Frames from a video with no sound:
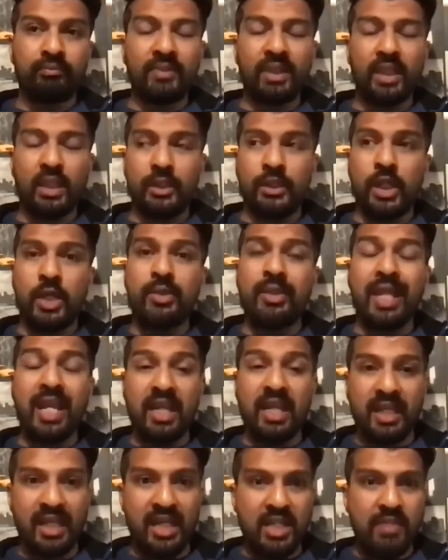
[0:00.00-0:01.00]
it
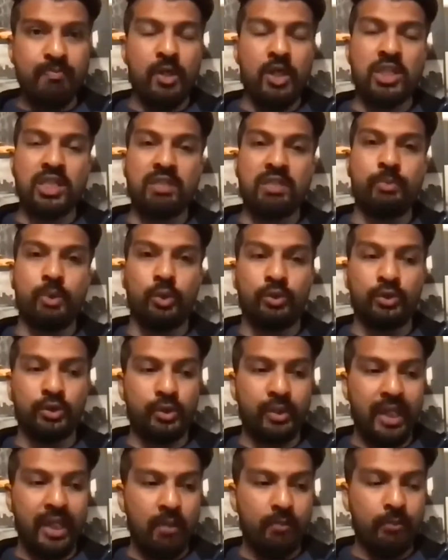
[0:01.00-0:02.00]
is possible
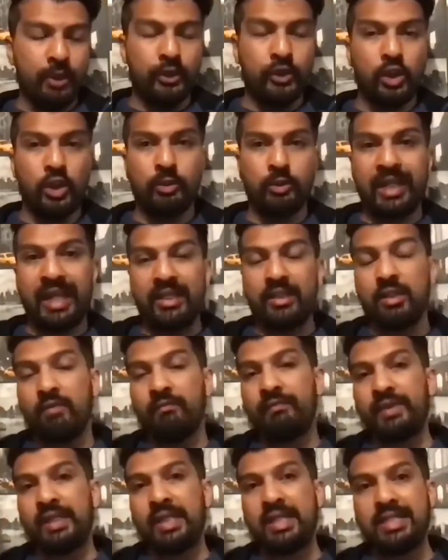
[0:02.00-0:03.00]
to help your dog gain
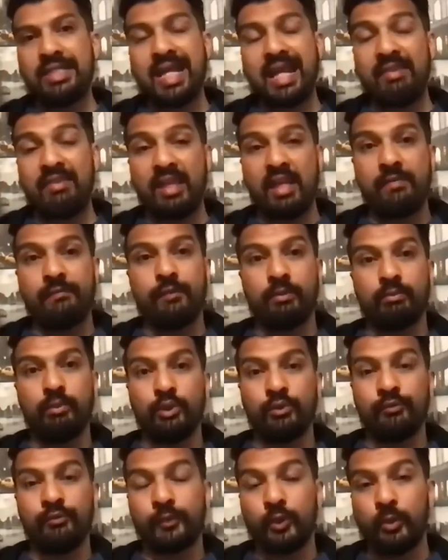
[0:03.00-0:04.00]
confidence and therefore
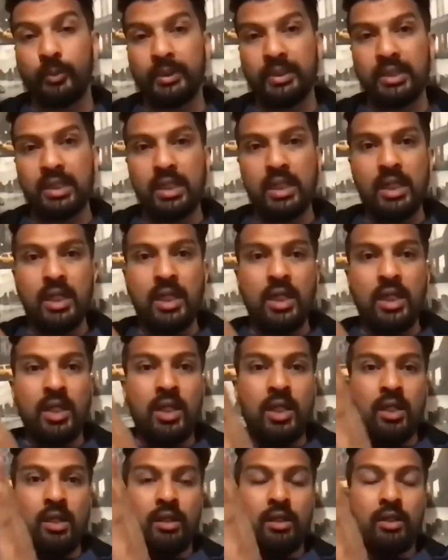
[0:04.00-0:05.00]
move forward.
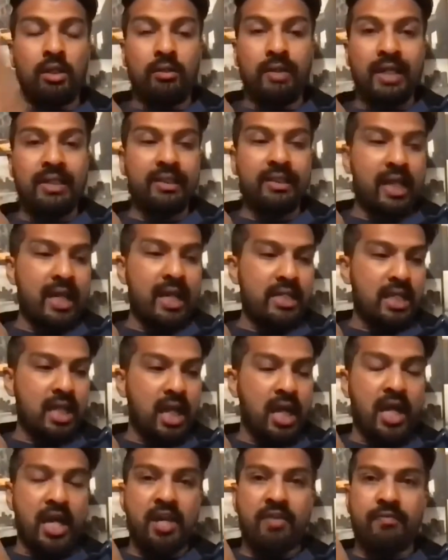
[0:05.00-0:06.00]
All right, guys,
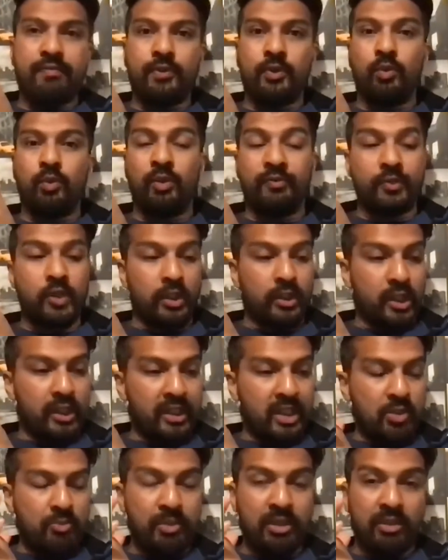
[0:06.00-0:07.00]
we've gone
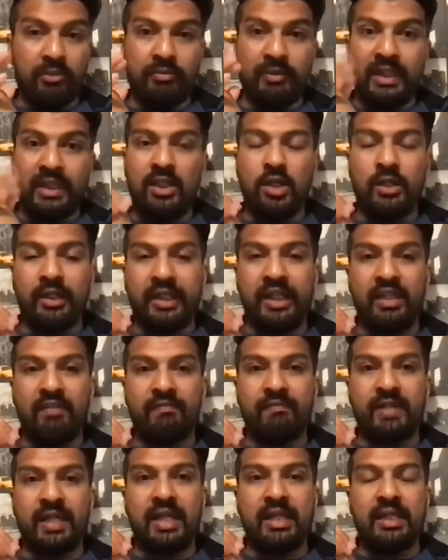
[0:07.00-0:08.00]
on. It's been a really long
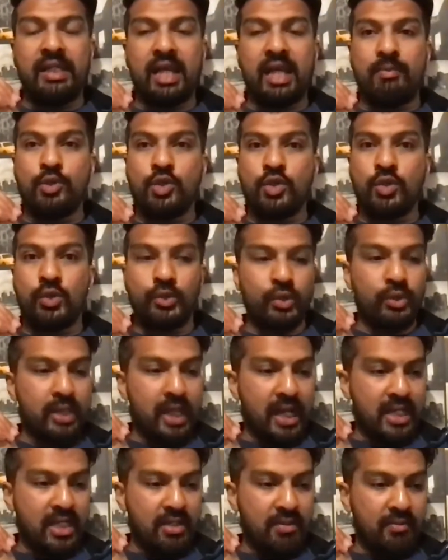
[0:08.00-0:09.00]
evening. I'm sure you
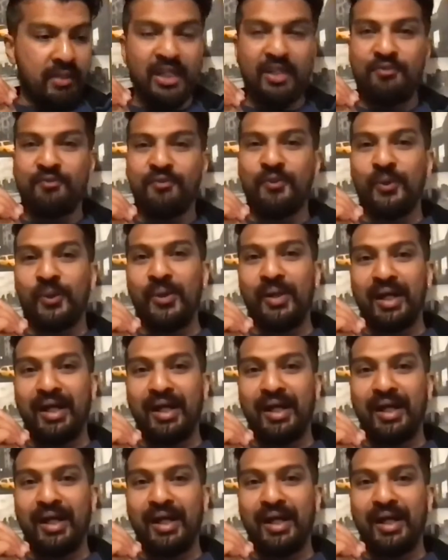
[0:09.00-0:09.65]
guys are ready for